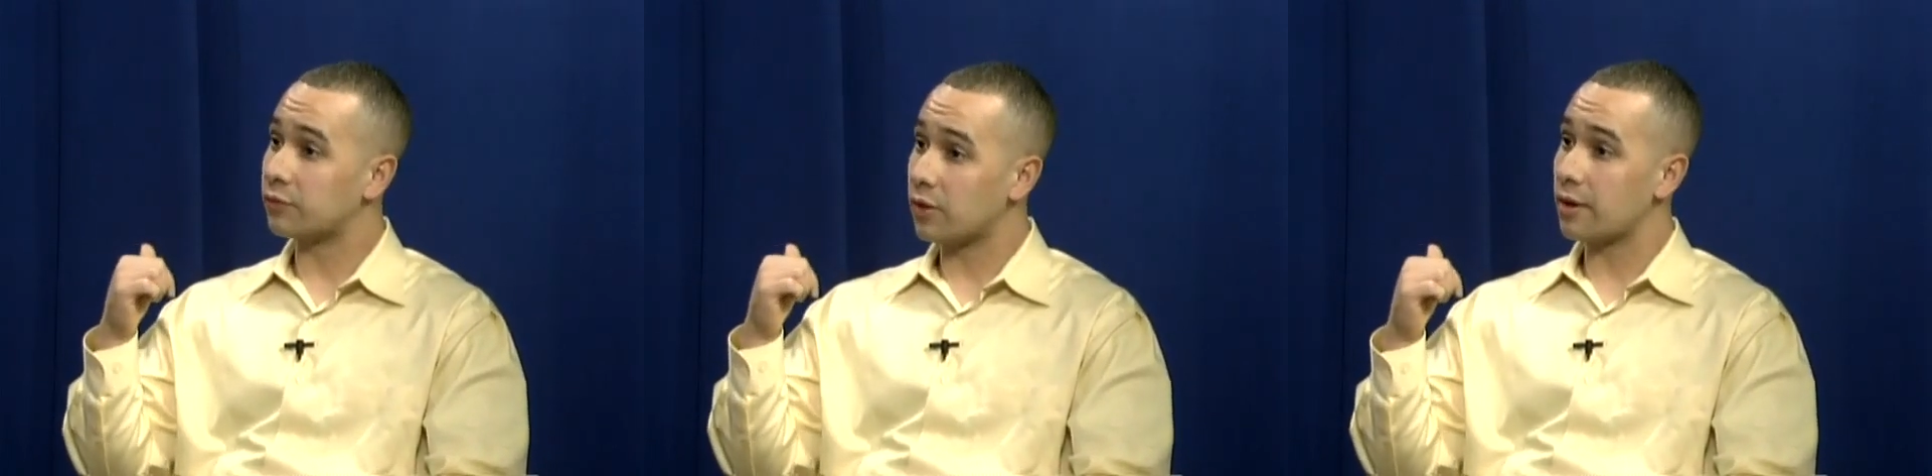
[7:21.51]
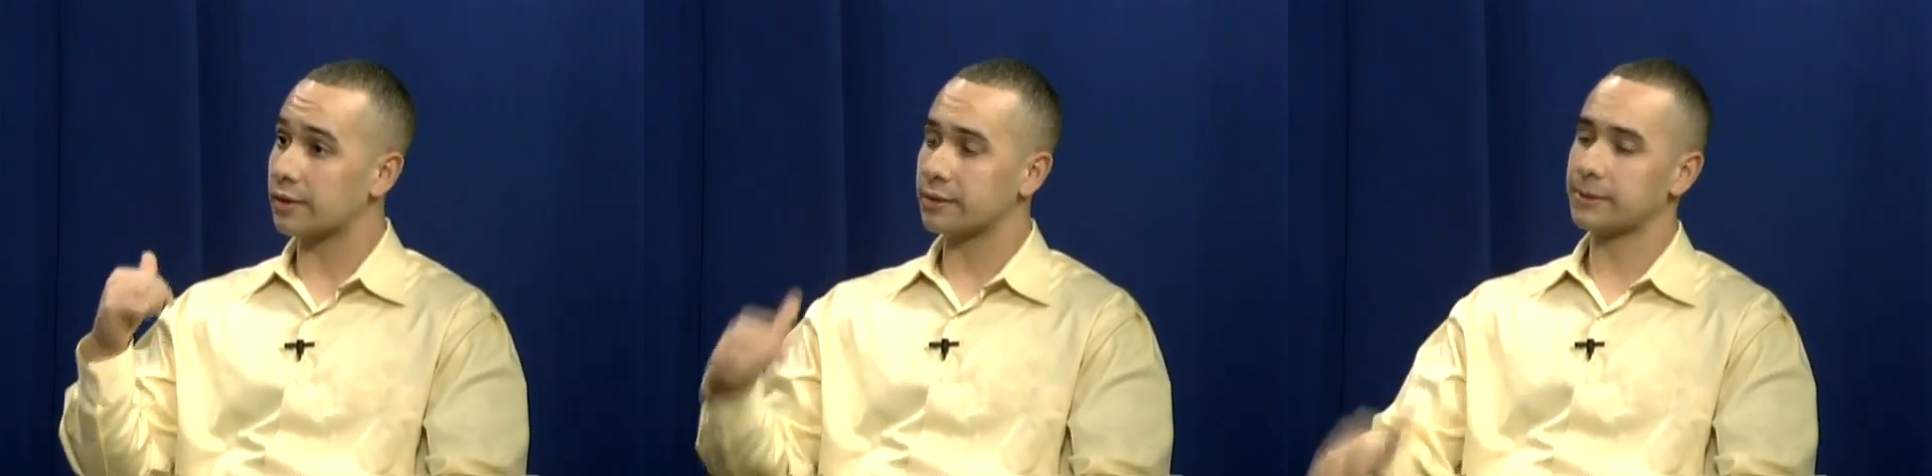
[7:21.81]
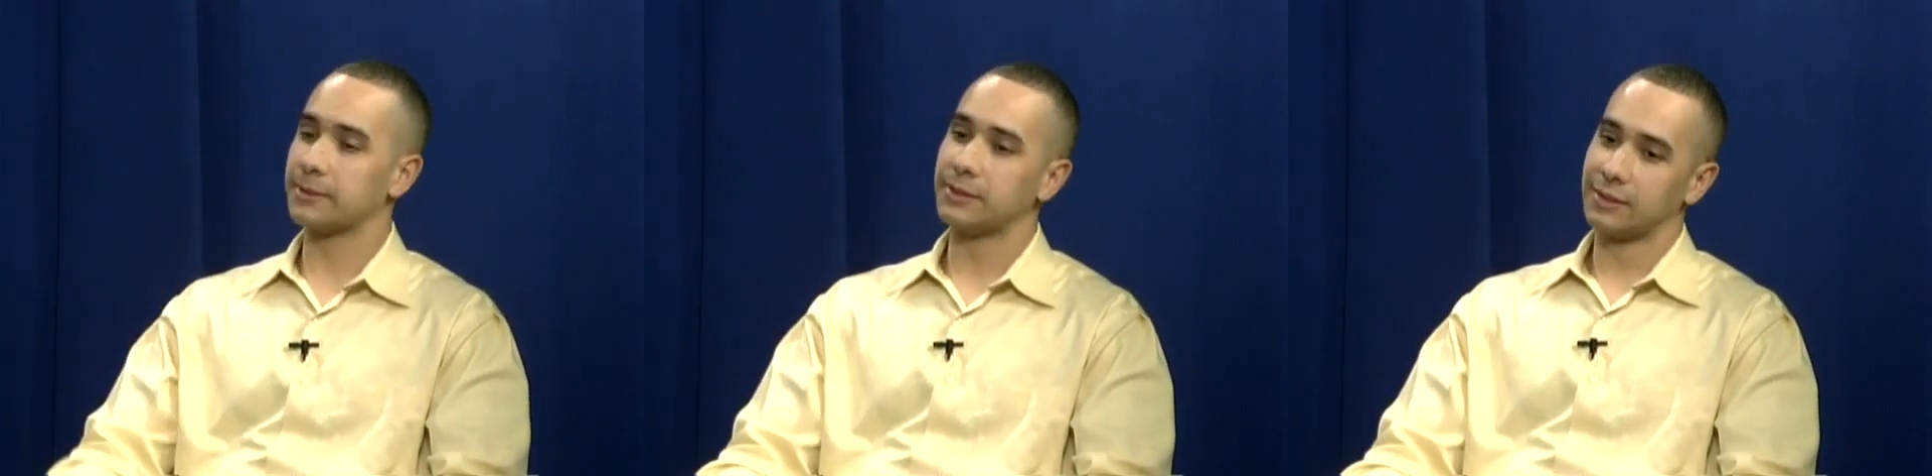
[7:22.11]
Florida.
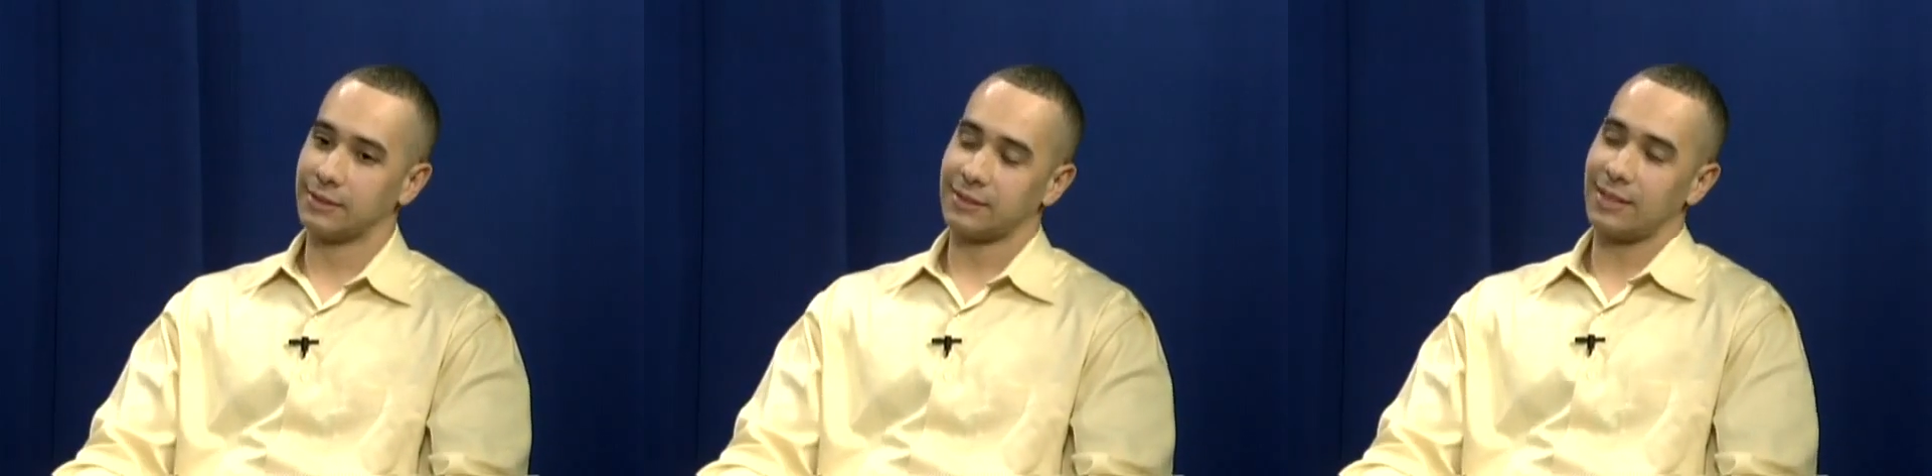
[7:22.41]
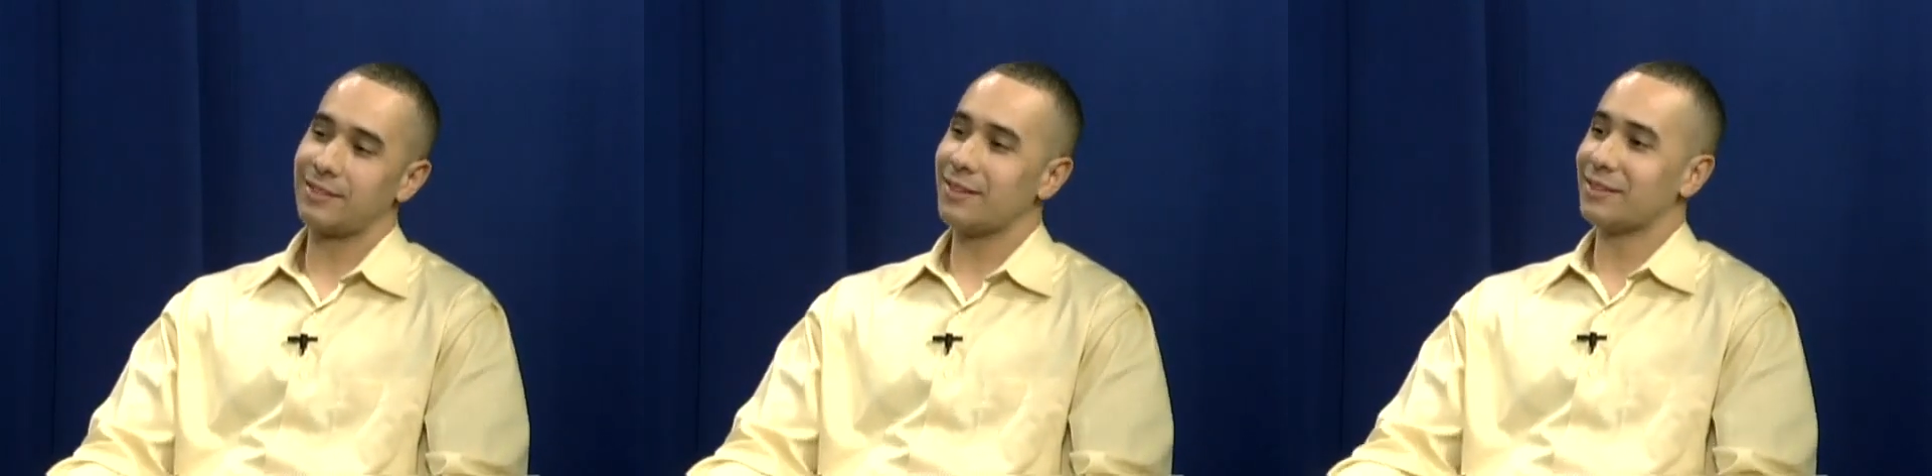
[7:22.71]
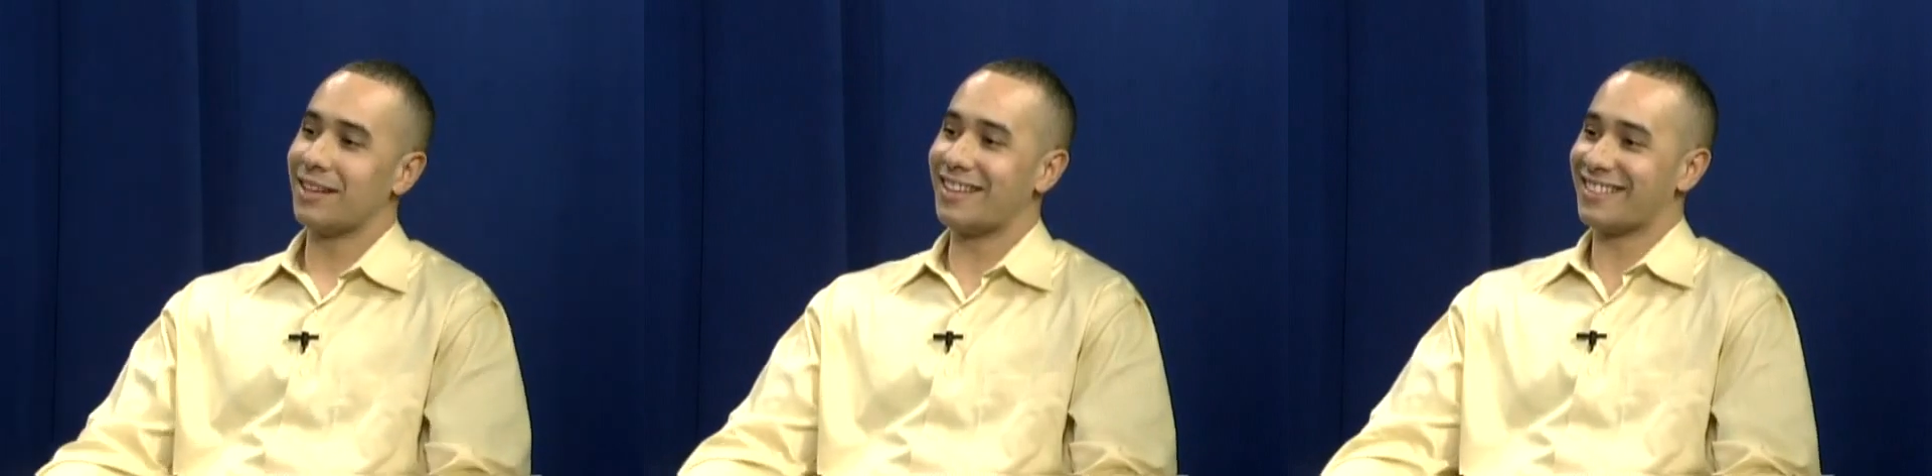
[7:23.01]
Yeah. That sounded like,